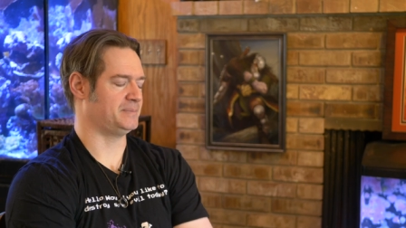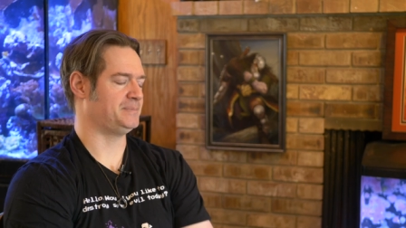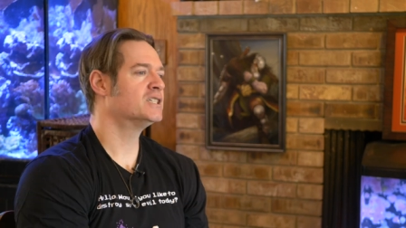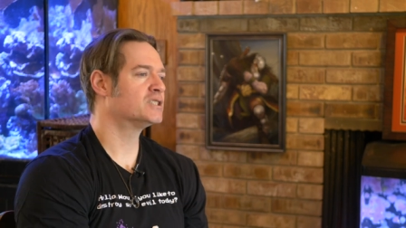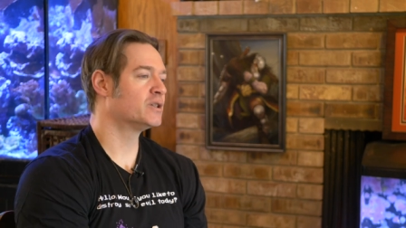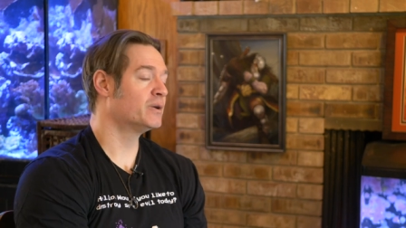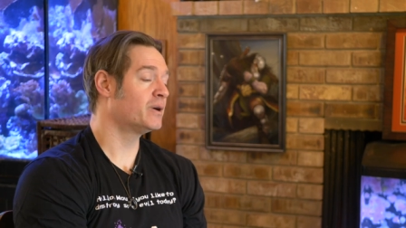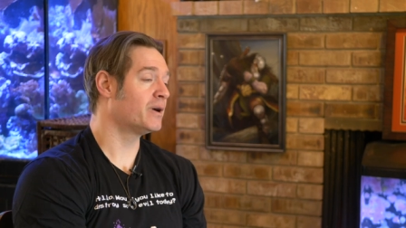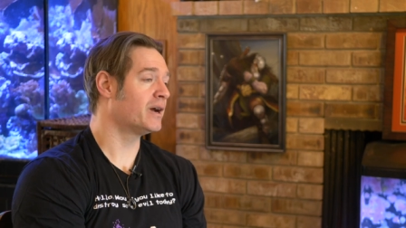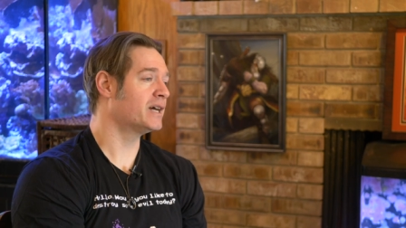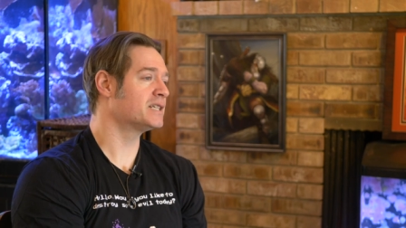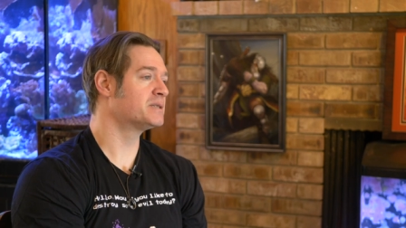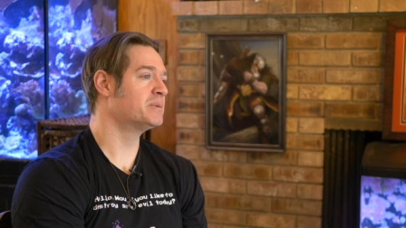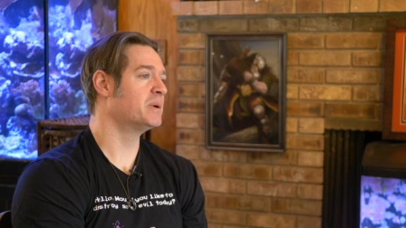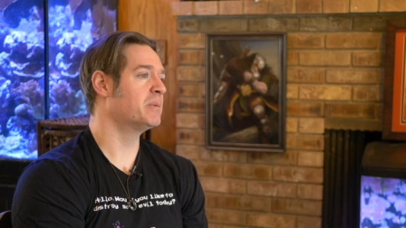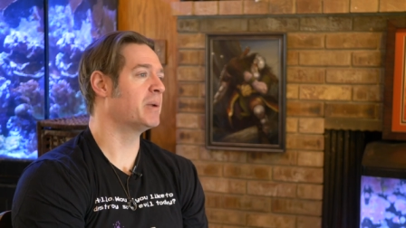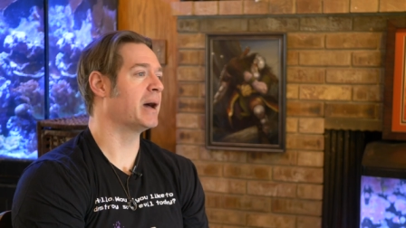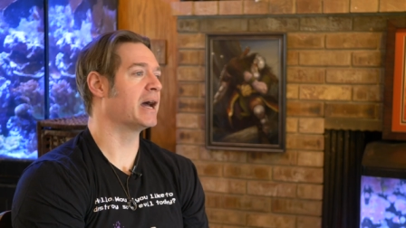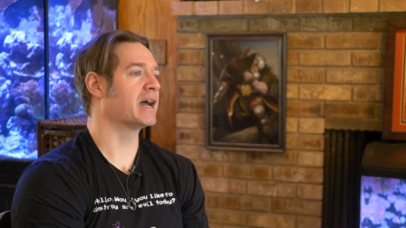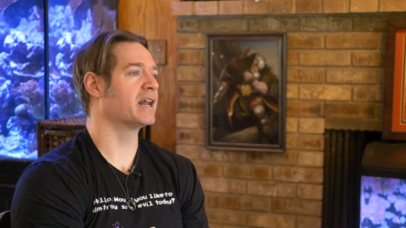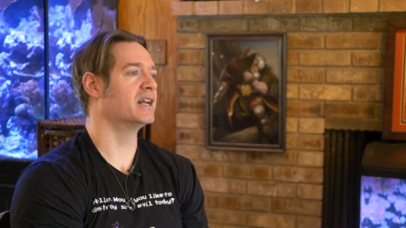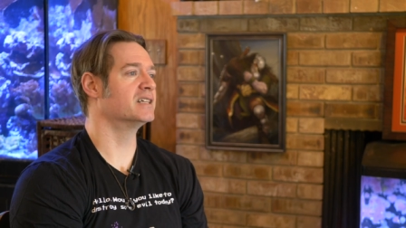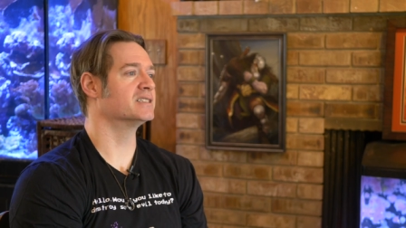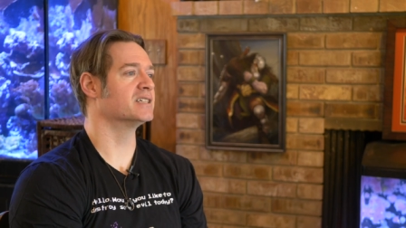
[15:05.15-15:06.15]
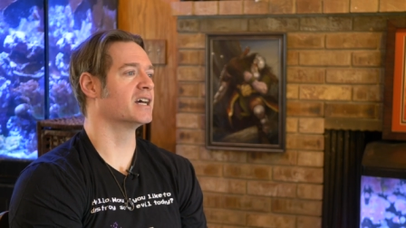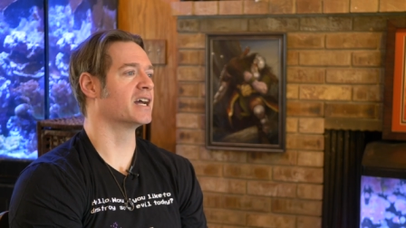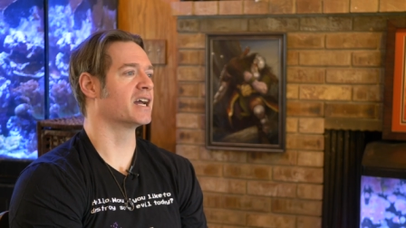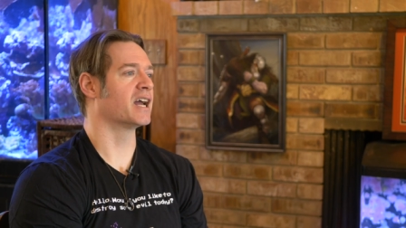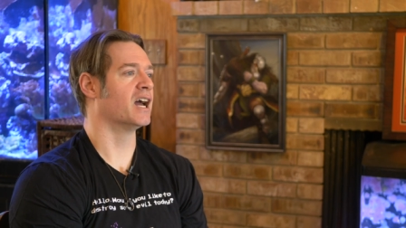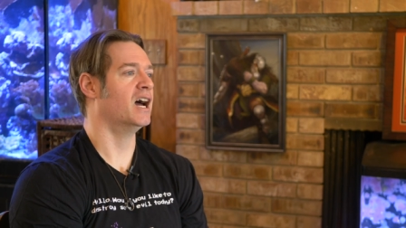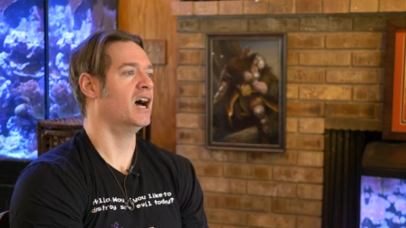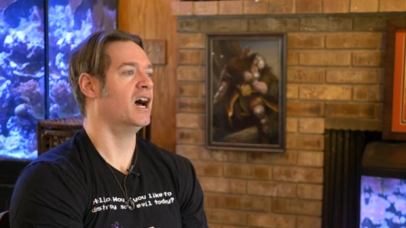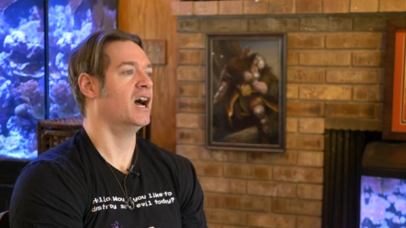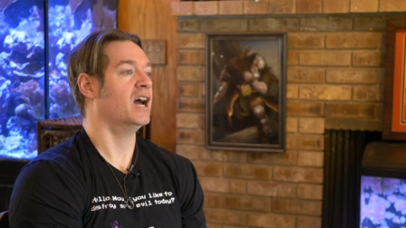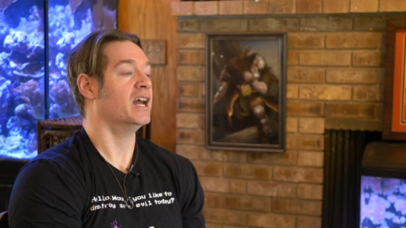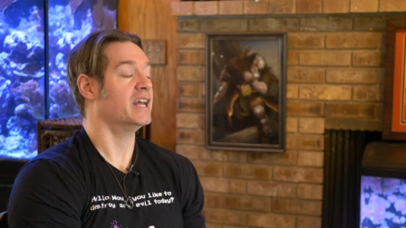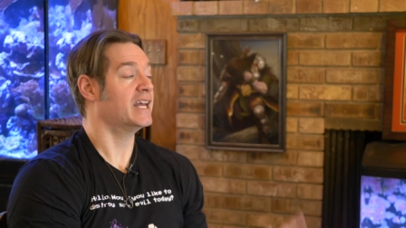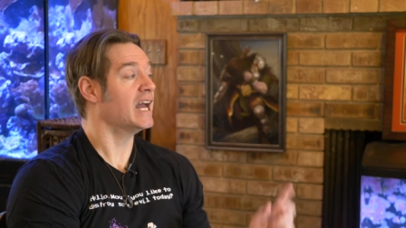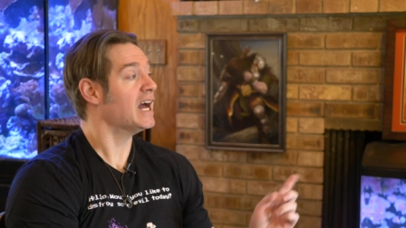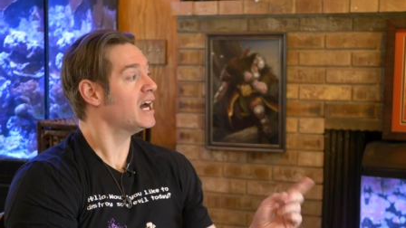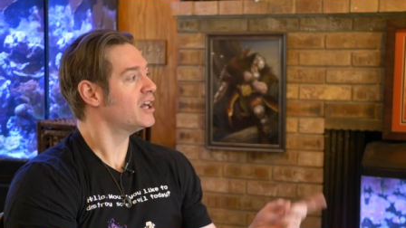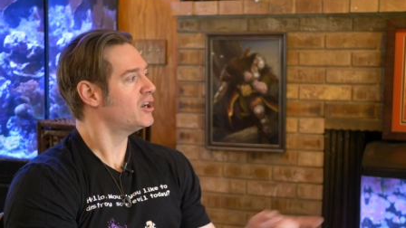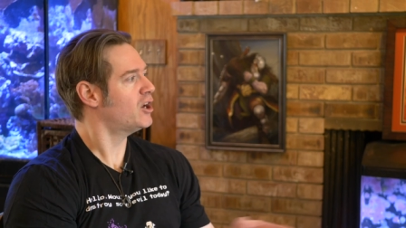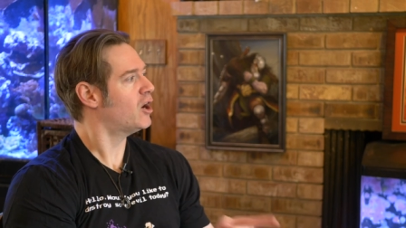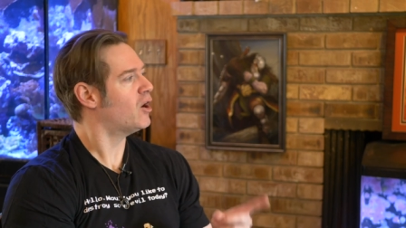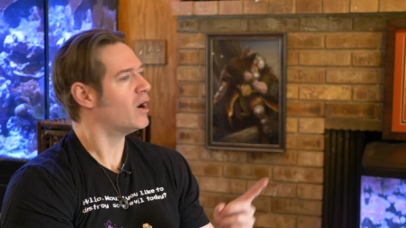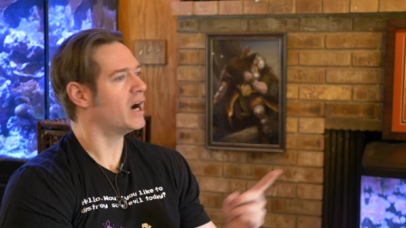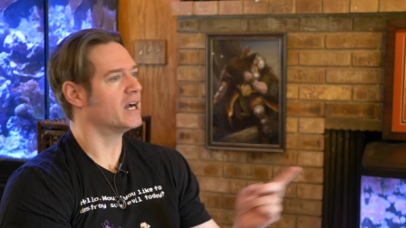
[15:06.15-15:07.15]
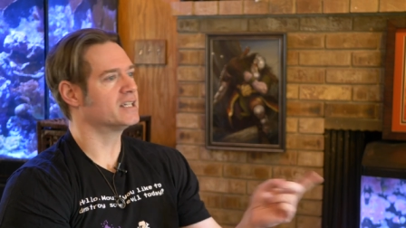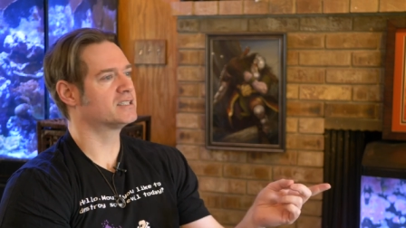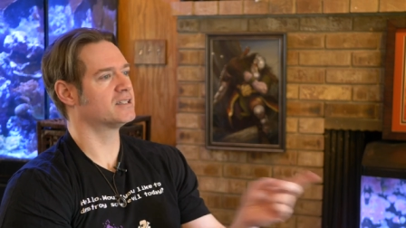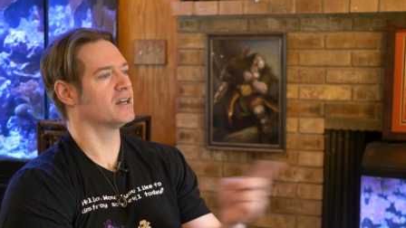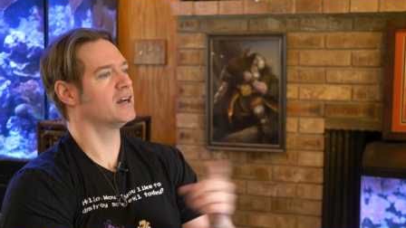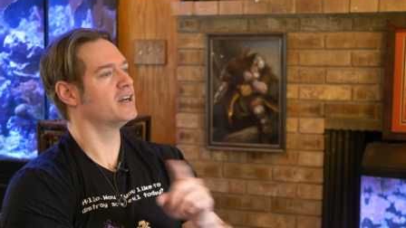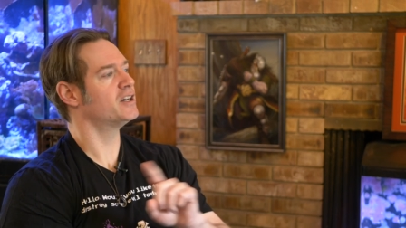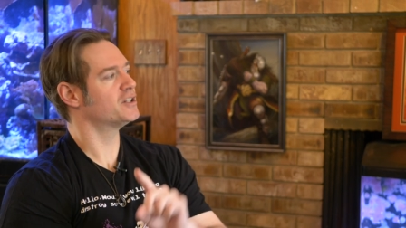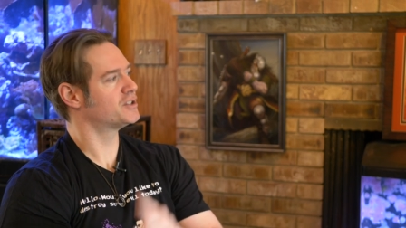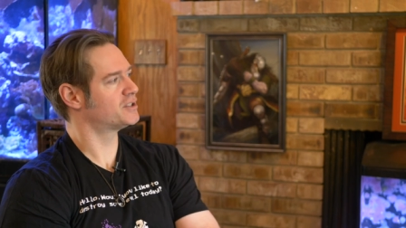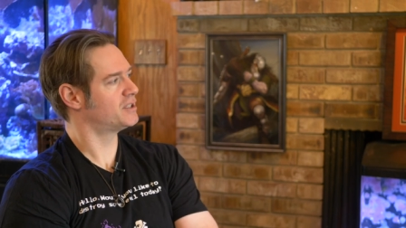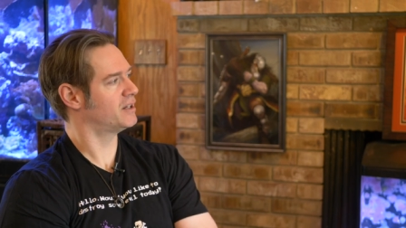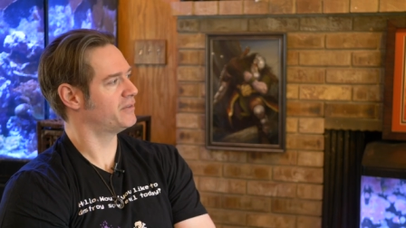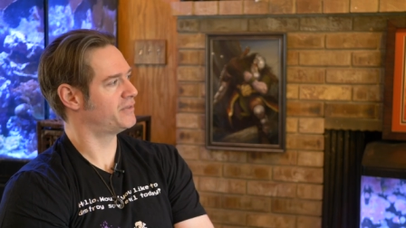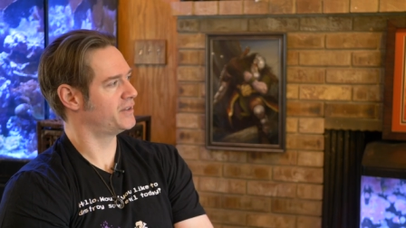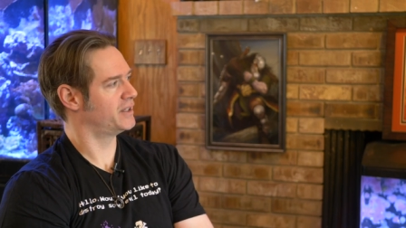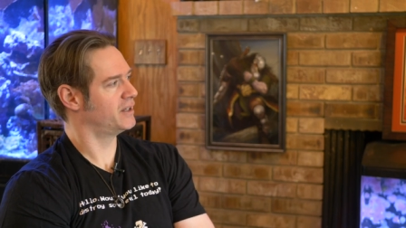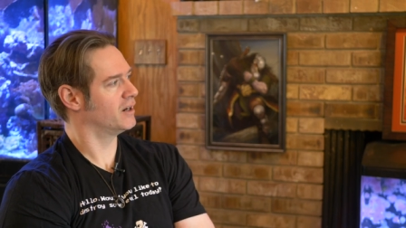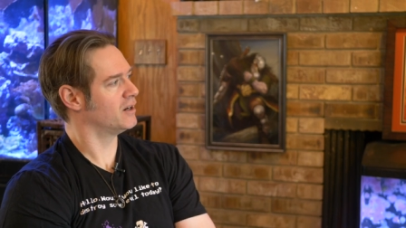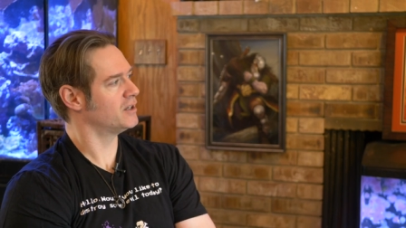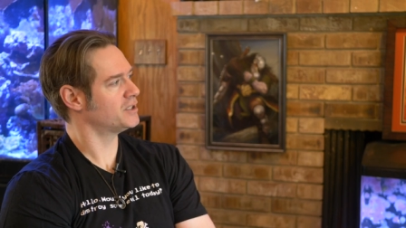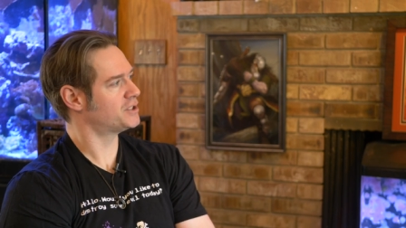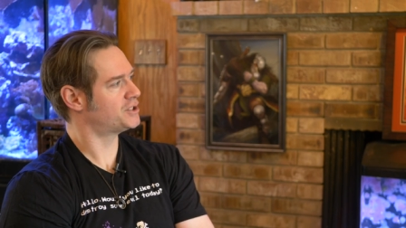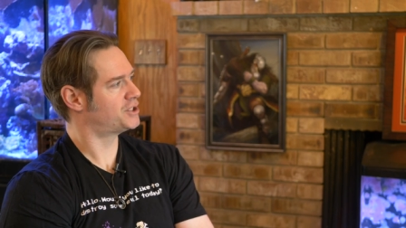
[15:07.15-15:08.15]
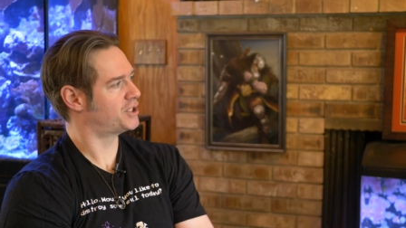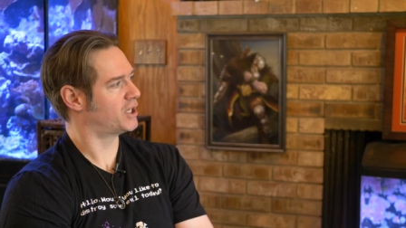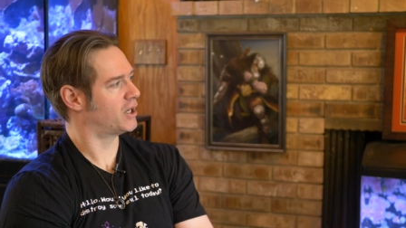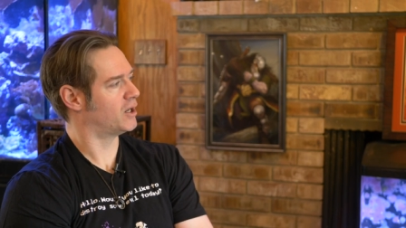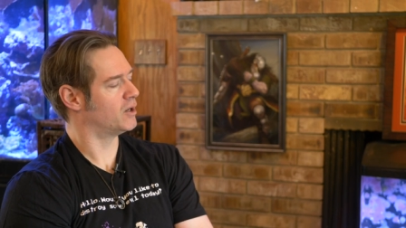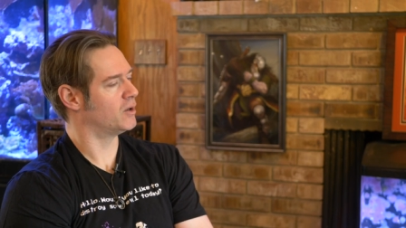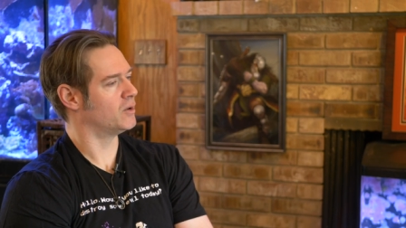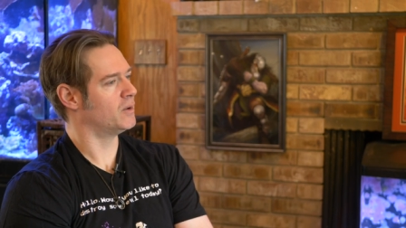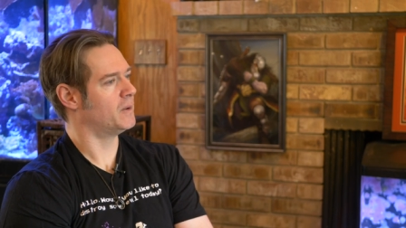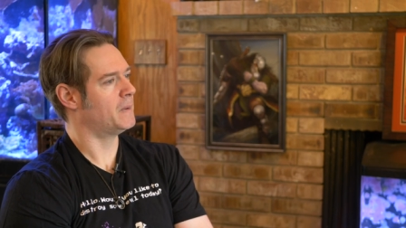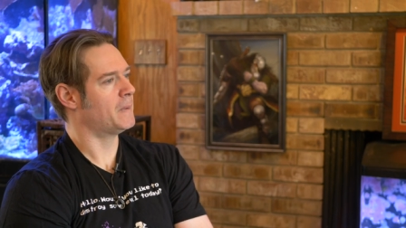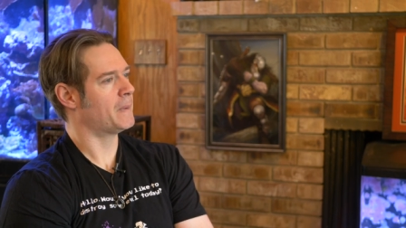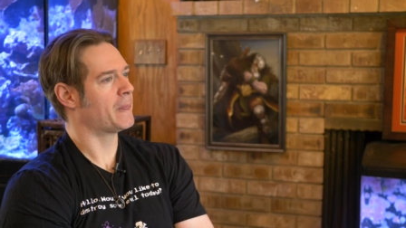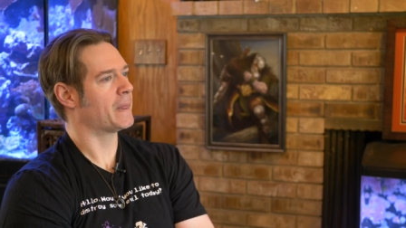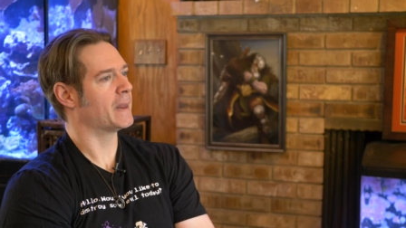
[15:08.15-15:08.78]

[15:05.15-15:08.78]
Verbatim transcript: So he writes me back and he's like, yeah, no, I saw your stuff in the art show.